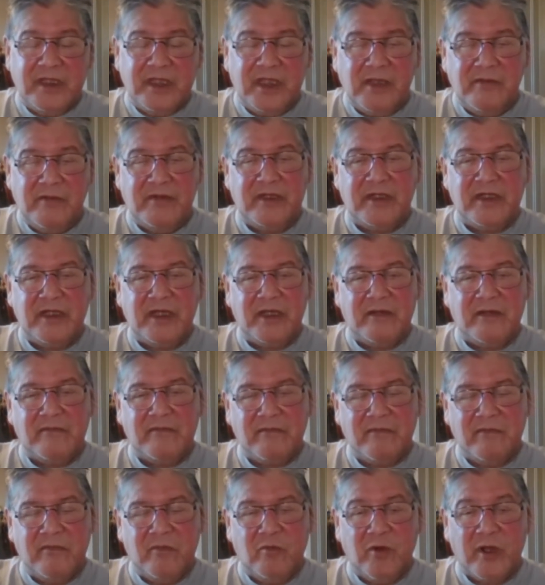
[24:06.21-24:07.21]
Even uh,
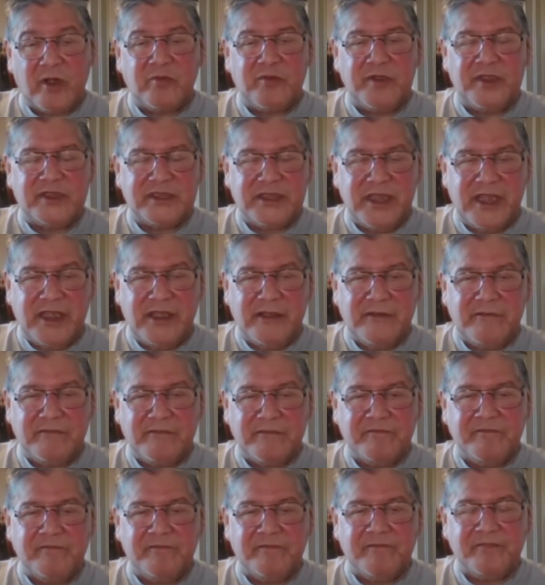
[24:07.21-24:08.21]
what we say
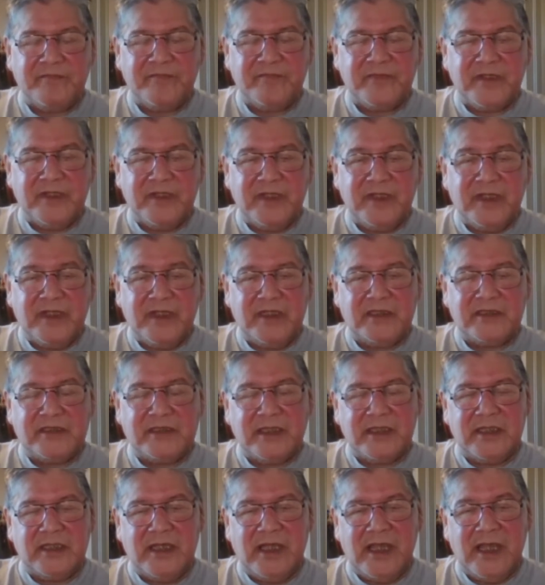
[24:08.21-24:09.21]
is
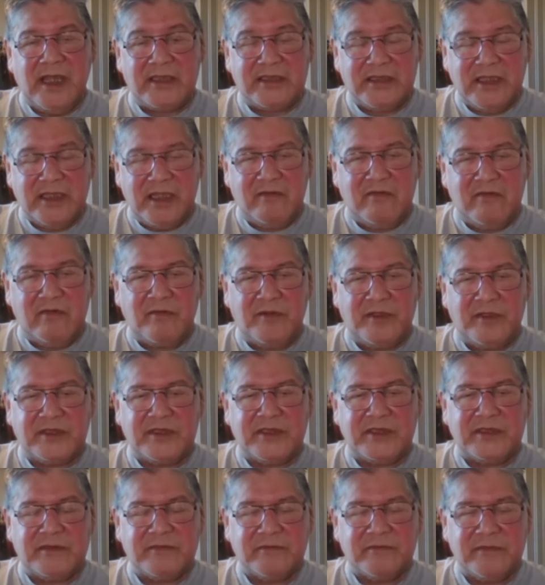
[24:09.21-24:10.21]
uh, has
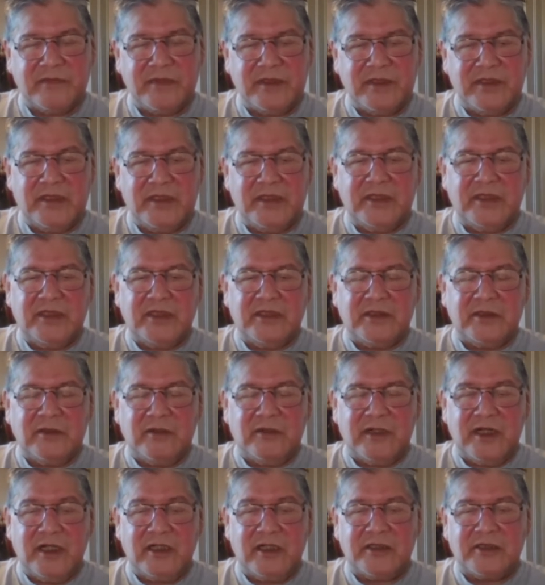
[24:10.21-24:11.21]
influence. So
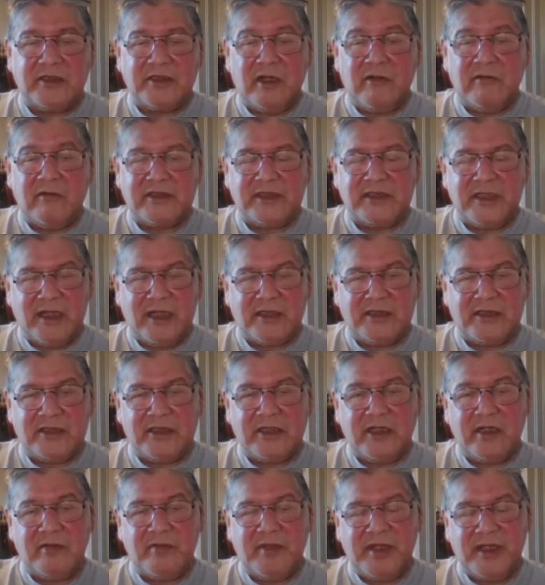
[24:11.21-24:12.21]
our elders always tell us, you
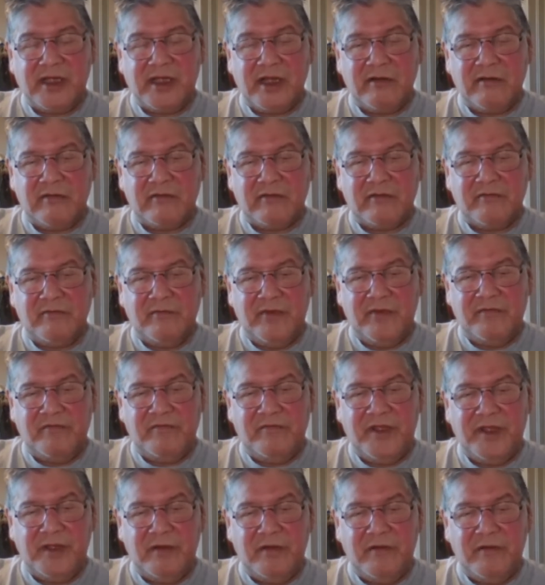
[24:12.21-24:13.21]
got to be careful, be,
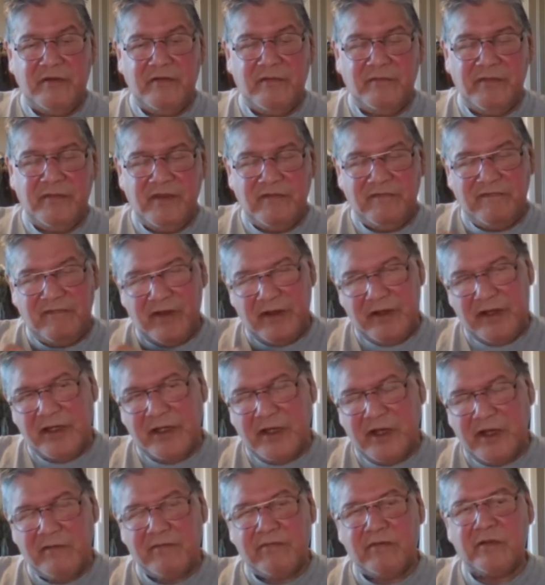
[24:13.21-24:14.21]
be, be very
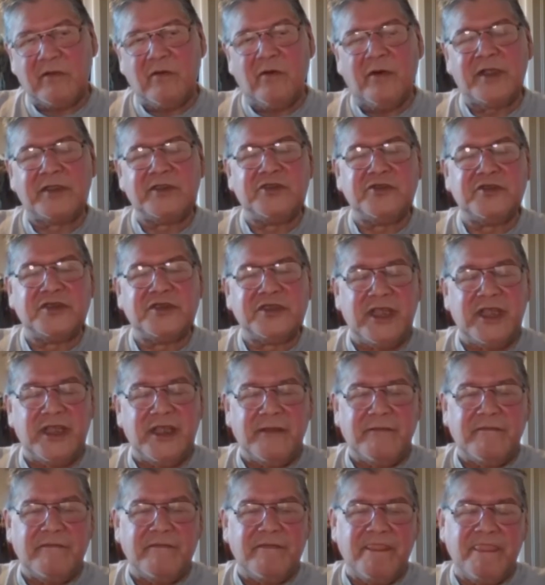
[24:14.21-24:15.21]
careful what you
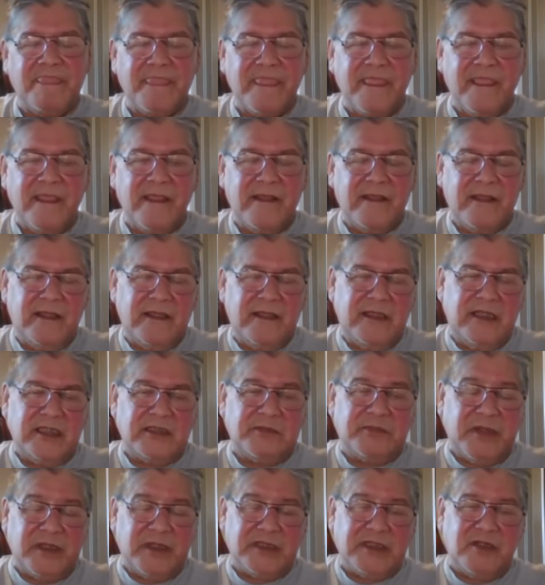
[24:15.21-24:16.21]
say,
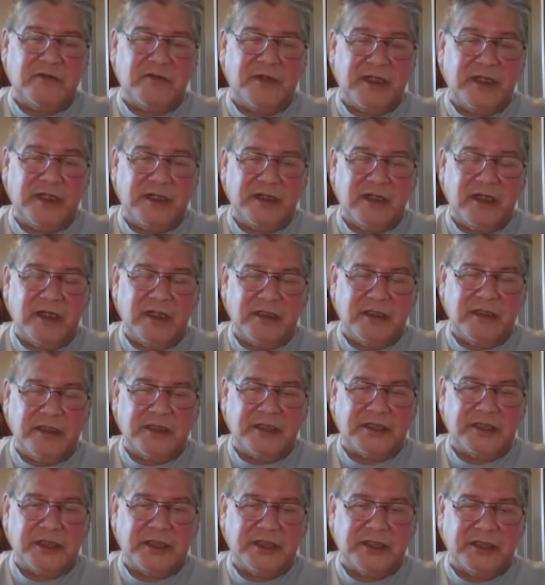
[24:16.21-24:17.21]
especially when you're, uh,
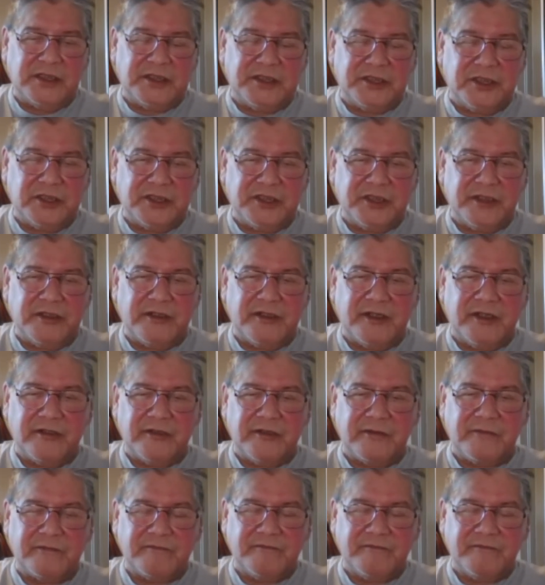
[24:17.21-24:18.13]
there's, there's children around.